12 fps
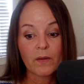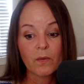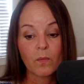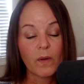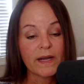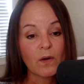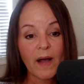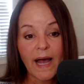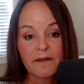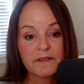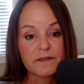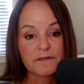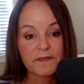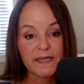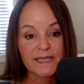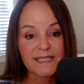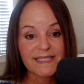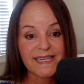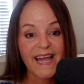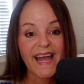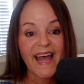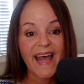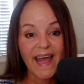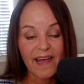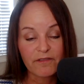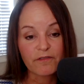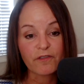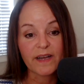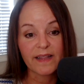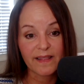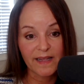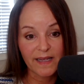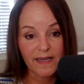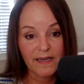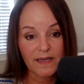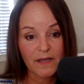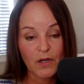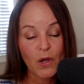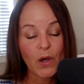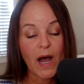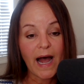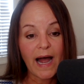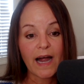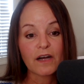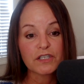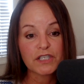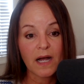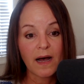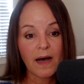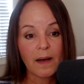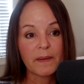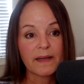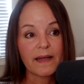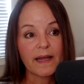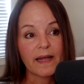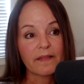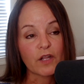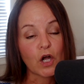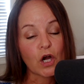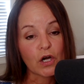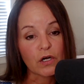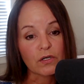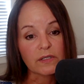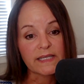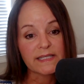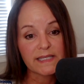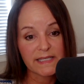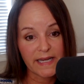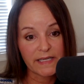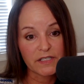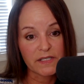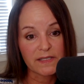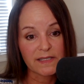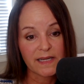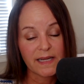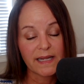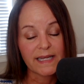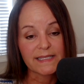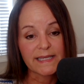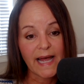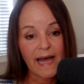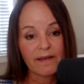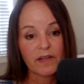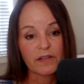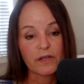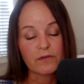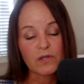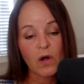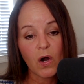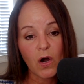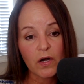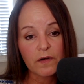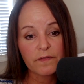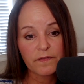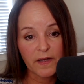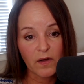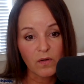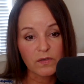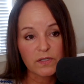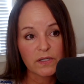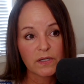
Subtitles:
we don't have to fix everything. Our job in the early stages is having those heartfelt,